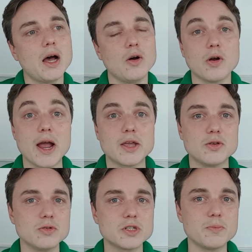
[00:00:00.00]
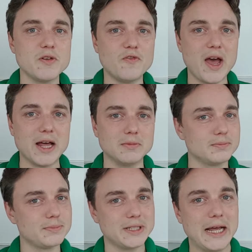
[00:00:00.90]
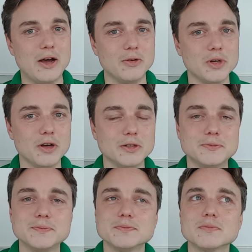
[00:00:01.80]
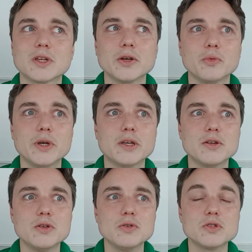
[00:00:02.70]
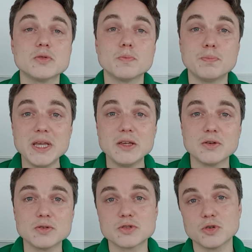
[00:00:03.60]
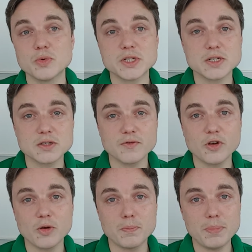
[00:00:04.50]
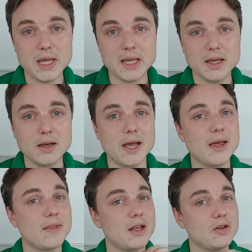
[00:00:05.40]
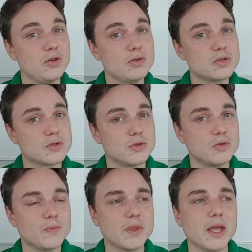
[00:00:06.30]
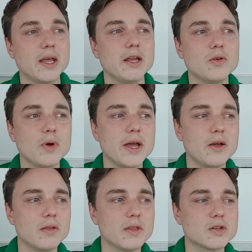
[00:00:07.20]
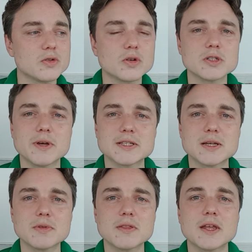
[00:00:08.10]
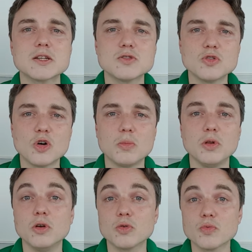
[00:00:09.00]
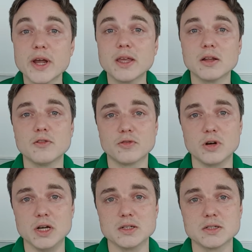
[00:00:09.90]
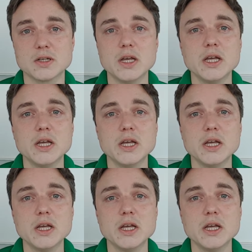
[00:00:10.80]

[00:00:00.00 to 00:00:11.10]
Uh, or I used to be fat, but now I'm not. We can use be used to, which is the verb be and then used to, in a way that talks about something that is normal or regular for us.